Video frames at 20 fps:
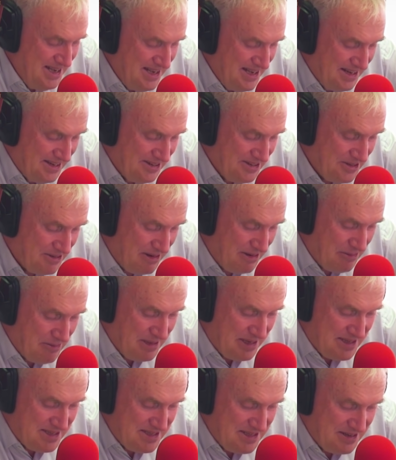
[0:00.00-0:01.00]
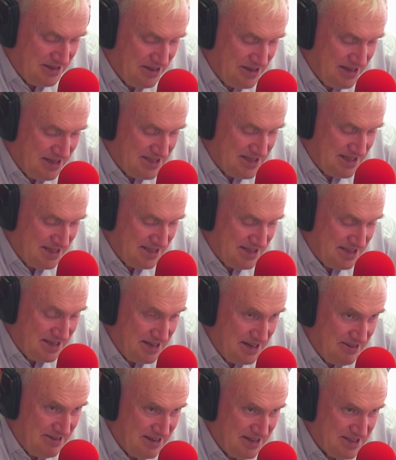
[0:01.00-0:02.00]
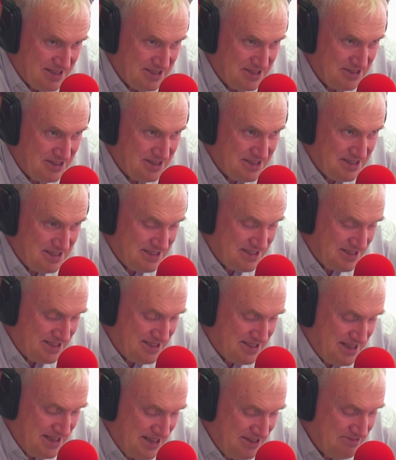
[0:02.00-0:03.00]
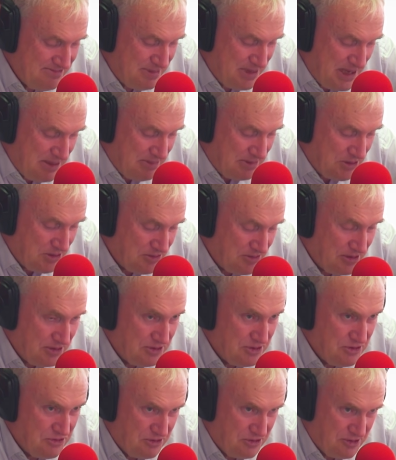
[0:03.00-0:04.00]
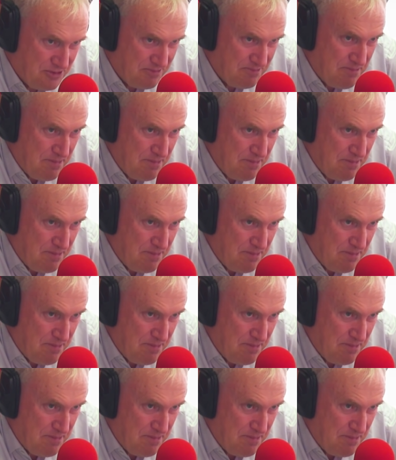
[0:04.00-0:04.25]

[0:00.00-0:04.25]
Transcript: Another great one is they're looking at centenarians. It turns out there's a set of people over 100